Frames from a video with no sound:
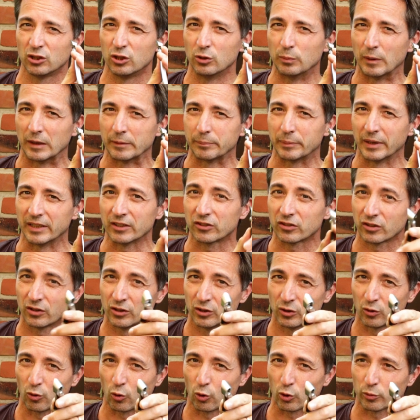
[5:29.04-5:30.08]
you might bend
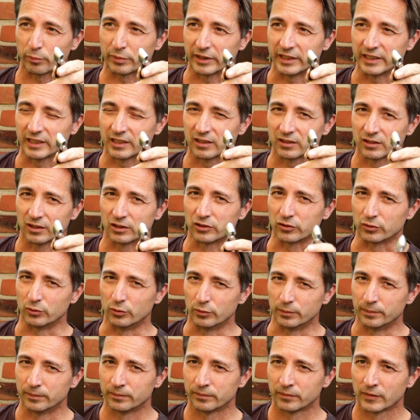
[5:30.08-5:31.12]
or break the
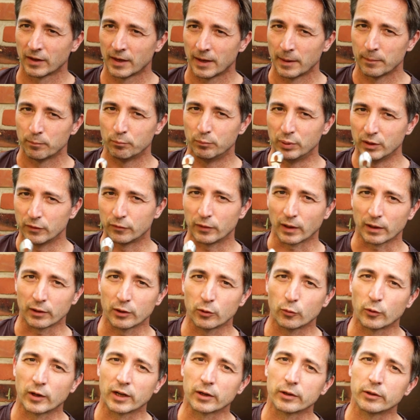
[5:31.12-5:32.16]
tool. Be very
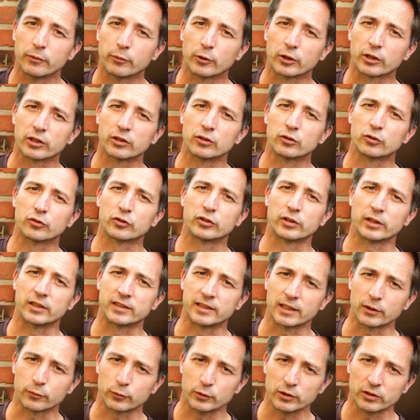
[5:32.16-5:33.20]
wary working on
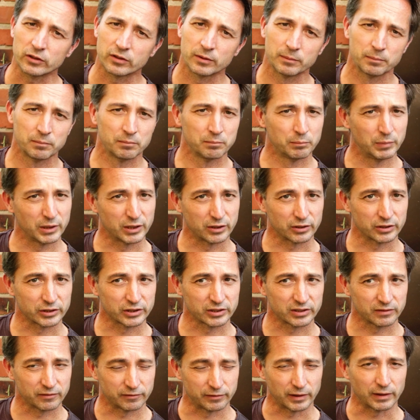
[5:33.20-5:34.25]
that wood,
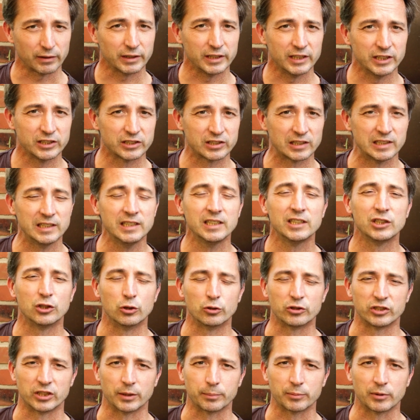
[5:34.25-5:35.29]
because very easily you
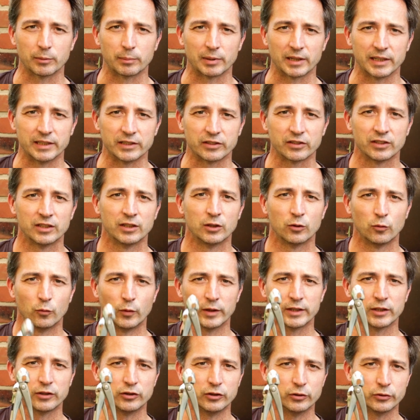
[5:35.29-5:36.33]
chip the blade
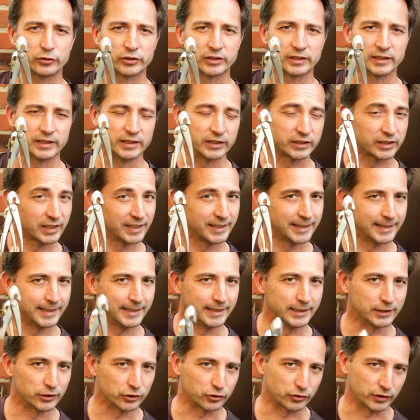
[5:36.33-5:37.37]
when you're using these
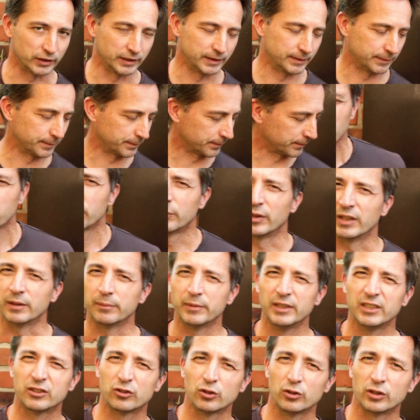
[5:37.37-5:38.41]
in a tree. Bring
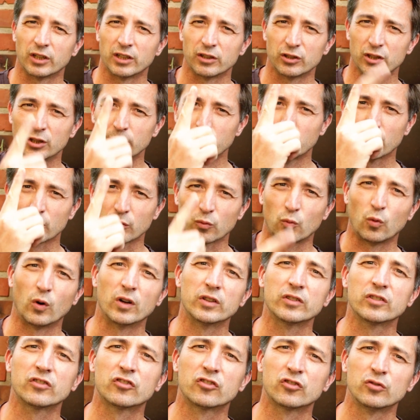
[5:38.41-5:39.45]
me to the number
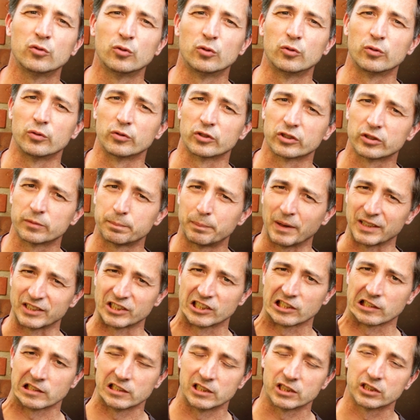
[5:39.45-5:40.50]
1 tool
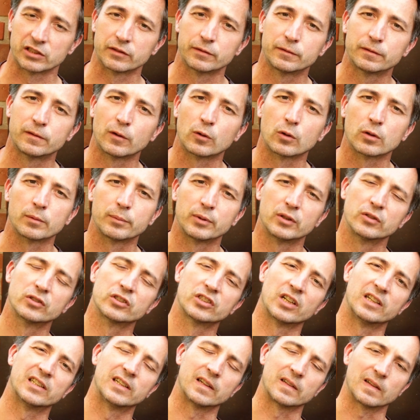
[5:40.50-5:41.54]
specialist for
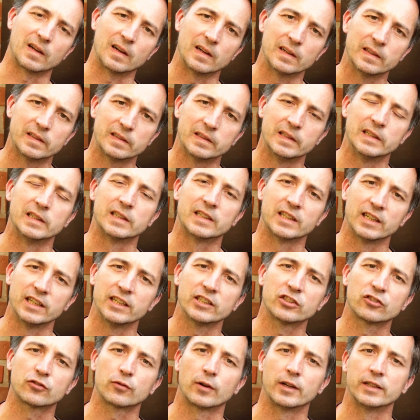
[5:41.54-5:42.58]
bonsai that I think
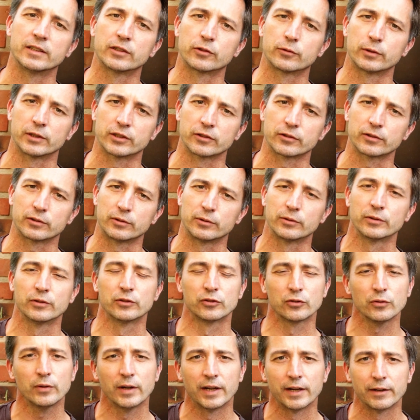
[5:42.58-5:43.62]
is quite critical
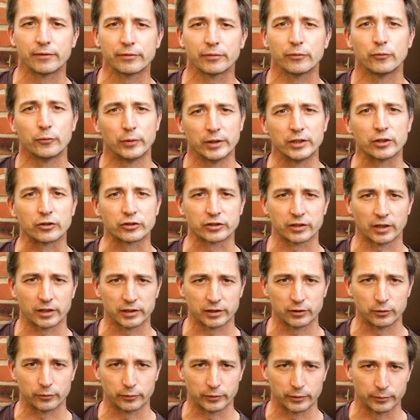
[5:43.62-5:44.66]
to have when you're
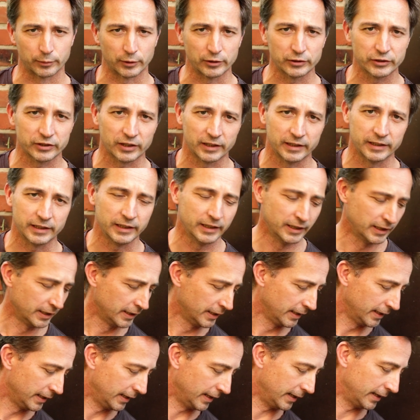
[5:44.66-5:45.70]
starting off with bonsai,
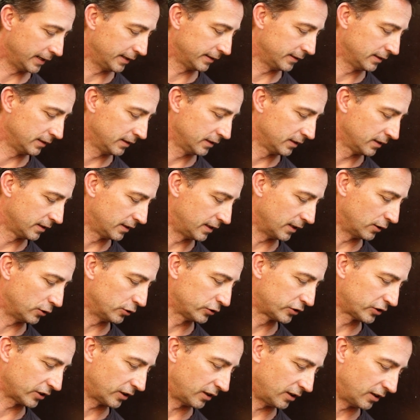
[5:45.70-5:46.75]
and
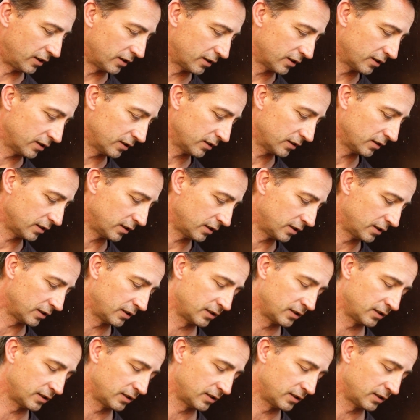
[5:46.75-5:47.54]
those are